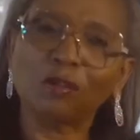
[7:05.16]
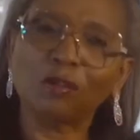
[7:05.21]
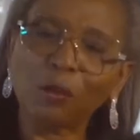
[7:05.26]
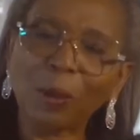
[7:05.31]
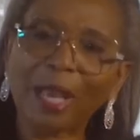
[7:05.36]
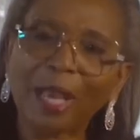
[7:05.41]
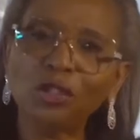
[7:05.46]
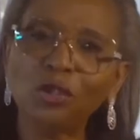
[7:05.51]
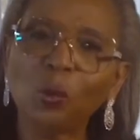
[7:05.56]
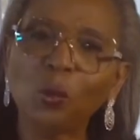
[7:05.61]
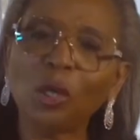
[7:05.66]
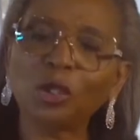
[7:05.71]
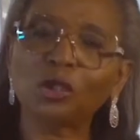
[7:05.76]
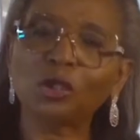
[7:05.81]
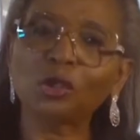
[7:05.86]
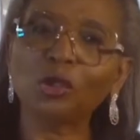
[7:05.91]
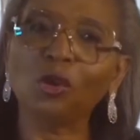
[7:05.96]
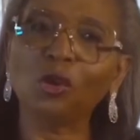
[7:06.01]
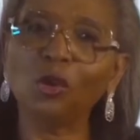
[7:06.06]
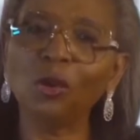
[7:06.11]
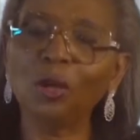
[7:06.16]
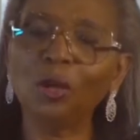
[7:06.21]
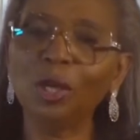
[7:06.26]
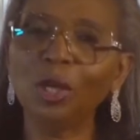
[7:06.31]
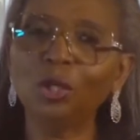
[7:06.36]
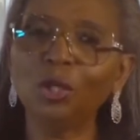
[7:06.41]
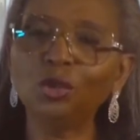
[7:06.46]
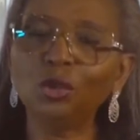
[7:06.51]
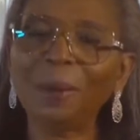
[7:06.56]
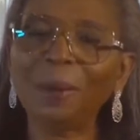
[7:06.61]
of where you want to go,
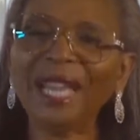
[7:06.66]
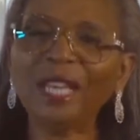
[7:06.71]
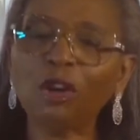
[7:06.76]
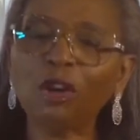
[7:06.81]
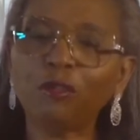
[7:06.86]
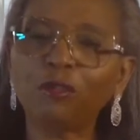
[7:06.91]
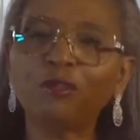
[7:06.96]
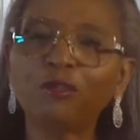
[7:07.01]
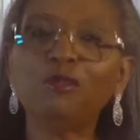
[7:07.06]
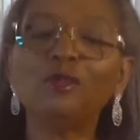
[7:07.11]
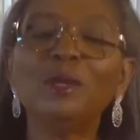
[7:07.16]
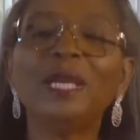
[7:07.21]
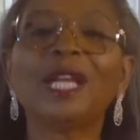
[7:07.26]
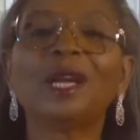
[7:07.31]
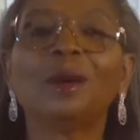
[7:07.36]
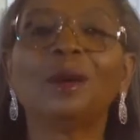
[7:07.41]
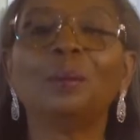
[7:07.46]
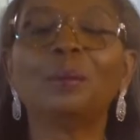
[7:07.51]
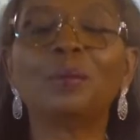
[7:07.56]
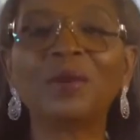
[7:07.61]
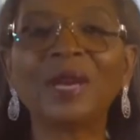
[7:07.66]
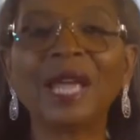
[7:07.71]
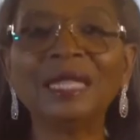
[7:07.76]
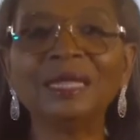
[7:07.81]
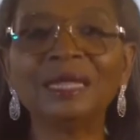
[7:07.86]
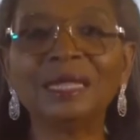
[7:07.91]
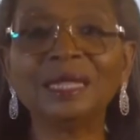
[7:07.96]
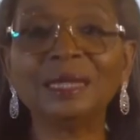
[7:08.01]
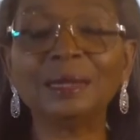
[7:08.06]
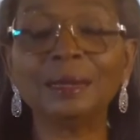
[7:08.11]
you might not fully
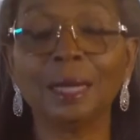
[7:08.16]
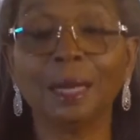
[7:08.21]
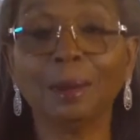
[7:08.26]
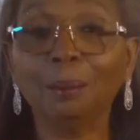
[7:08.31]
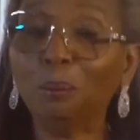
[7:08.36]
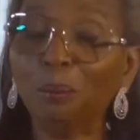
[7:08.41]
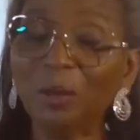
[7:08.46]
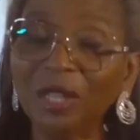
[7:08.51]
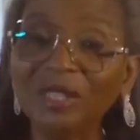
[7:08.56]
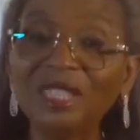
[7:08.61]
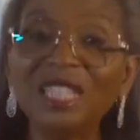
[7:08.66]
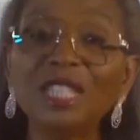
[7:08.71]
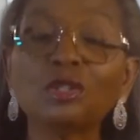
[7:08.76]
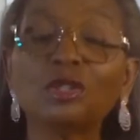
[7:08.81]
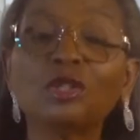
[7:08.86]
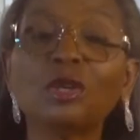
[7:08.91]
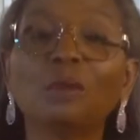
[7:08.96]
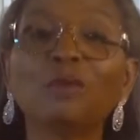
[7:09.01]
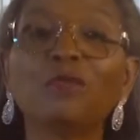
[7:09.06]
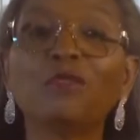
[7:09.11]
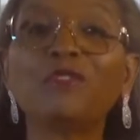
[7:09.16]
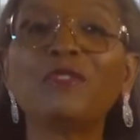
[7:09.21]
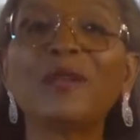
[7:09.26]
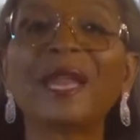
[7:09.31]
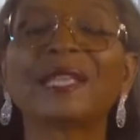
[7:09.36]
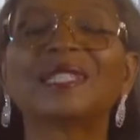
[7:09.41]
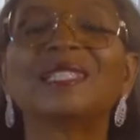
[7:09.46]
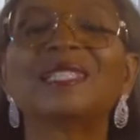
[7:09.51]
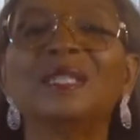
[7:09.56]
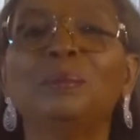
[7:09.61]
comprehend it, building some
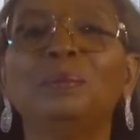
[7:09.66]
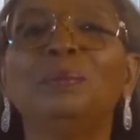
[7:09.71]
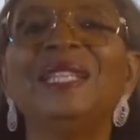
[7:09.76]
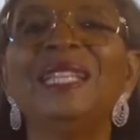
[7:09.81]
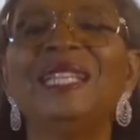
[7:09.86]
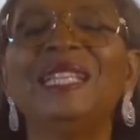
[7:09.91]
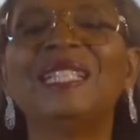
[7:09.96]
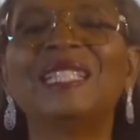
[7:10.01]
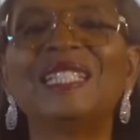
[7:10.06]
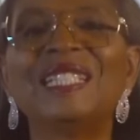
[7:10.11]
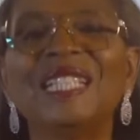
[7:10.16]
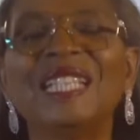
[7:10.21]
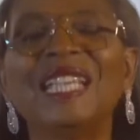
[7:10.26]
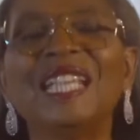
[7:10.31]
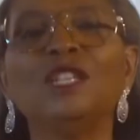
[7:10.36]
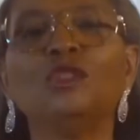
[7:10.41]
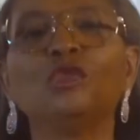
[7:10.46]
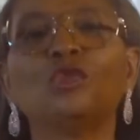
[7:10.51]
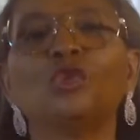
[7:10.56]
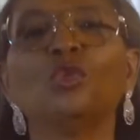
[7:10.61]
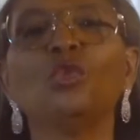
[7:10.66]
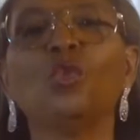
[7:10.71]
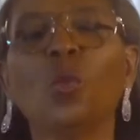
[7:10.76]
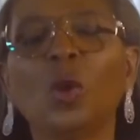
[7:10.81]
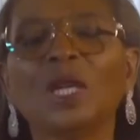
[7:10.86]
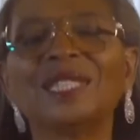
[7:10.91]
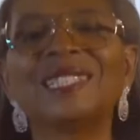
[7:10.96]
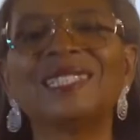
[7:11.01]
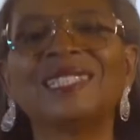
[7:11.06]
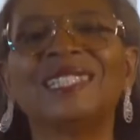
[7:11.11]
flexibility into
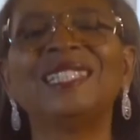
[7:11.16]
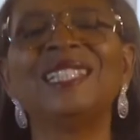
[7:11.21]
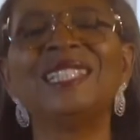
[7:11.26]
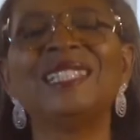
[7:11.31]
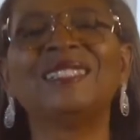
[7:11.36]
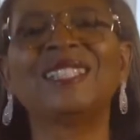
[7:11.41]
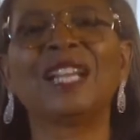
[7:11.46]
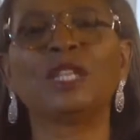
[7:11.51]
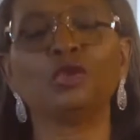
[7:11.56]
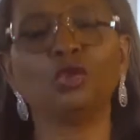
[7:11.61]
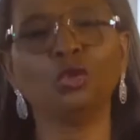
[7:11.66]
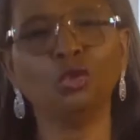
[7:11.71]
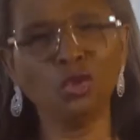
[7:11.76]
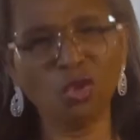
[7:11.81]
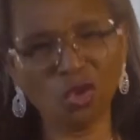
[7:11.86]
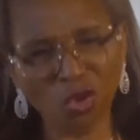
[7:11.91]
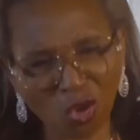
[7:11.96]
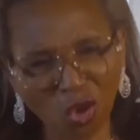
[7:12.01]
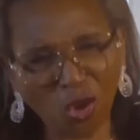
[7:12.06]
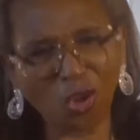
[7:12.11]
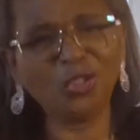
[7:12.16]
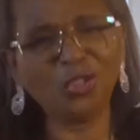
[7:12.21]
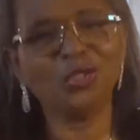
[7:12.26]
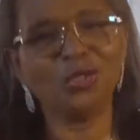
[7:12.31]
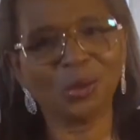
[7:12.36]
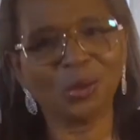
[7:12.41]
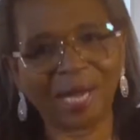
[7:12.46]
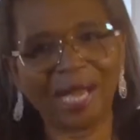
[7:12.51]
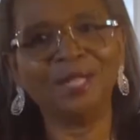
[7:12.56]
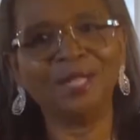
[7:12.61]
what it is that you know
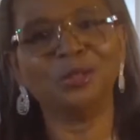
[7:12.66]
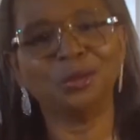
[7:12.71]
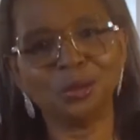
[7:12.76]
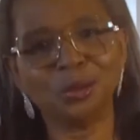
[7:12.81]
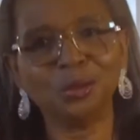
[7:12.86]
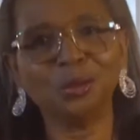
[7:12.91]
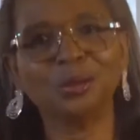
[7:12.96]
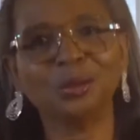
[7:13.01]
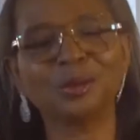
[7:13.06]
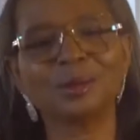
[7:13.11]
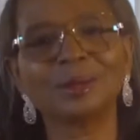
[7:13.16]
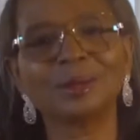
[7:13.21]
you can do.